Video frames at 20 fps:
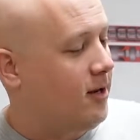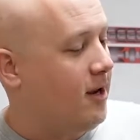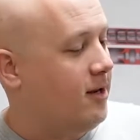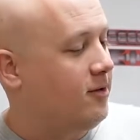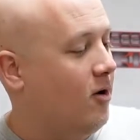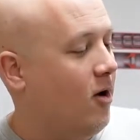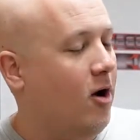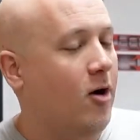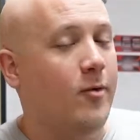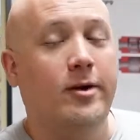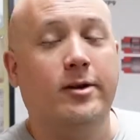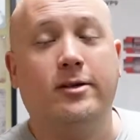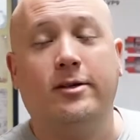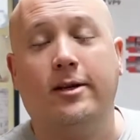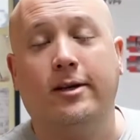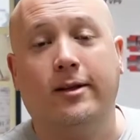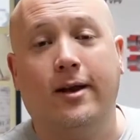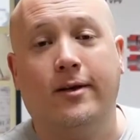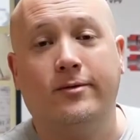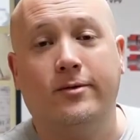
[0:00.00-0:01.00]
As always,
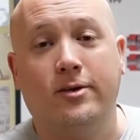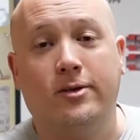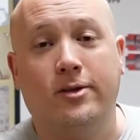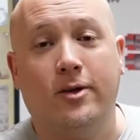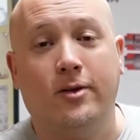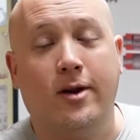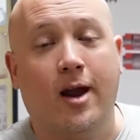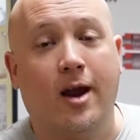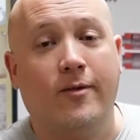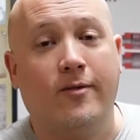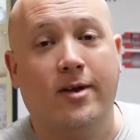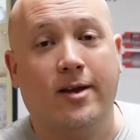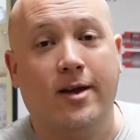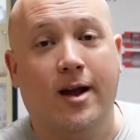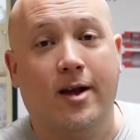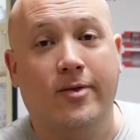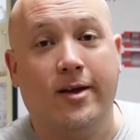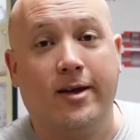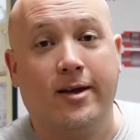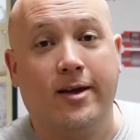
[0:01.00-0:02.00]
she loves to shoot every
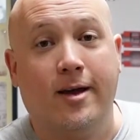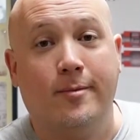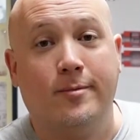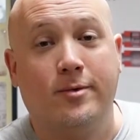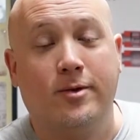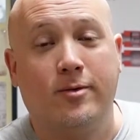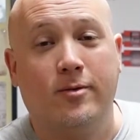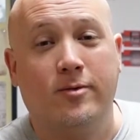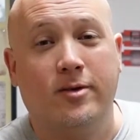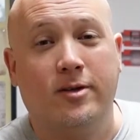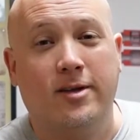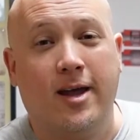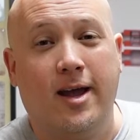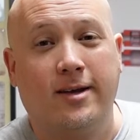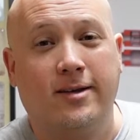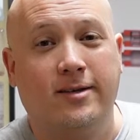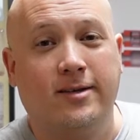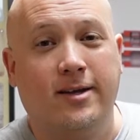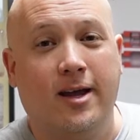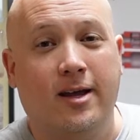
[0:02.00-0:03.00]
gun that comes through the
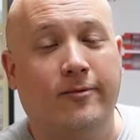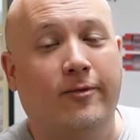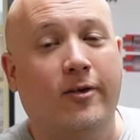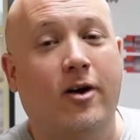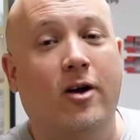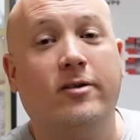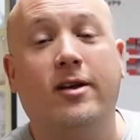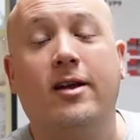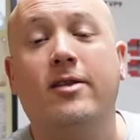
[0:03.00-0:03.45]
Texas Gun Vault,